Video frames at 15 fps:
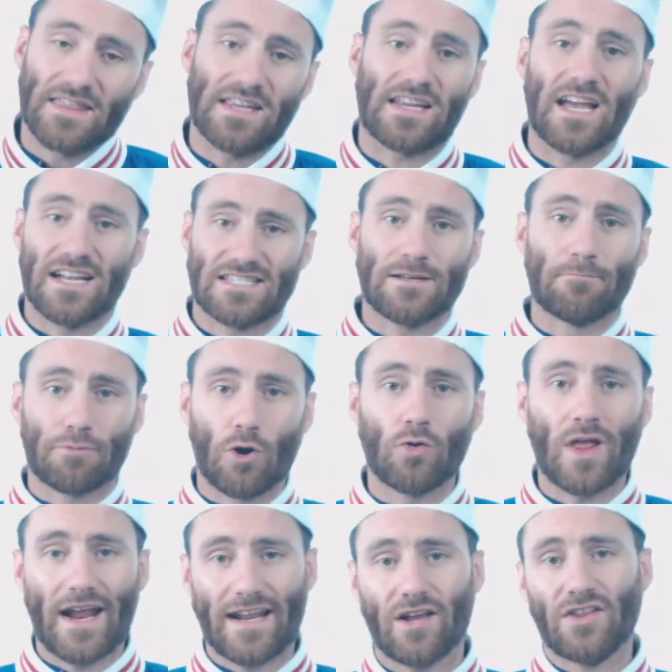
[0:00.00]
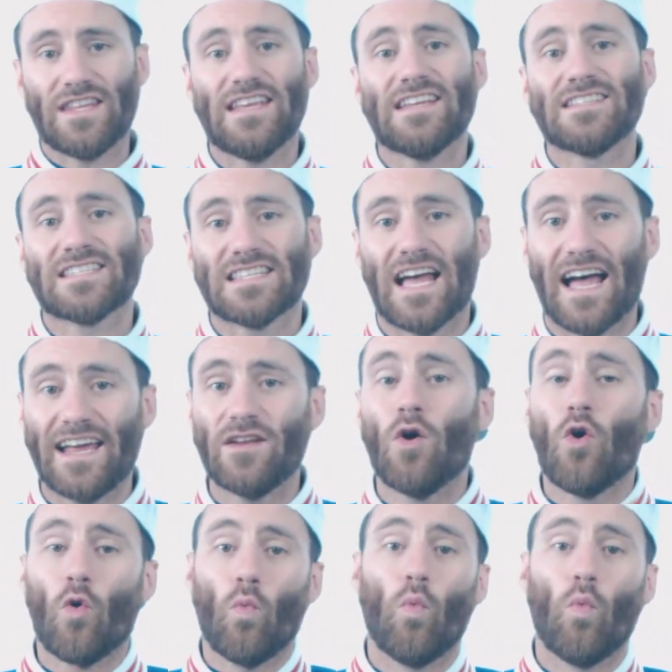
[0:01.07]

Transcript: The Custom Pro lining on the inside,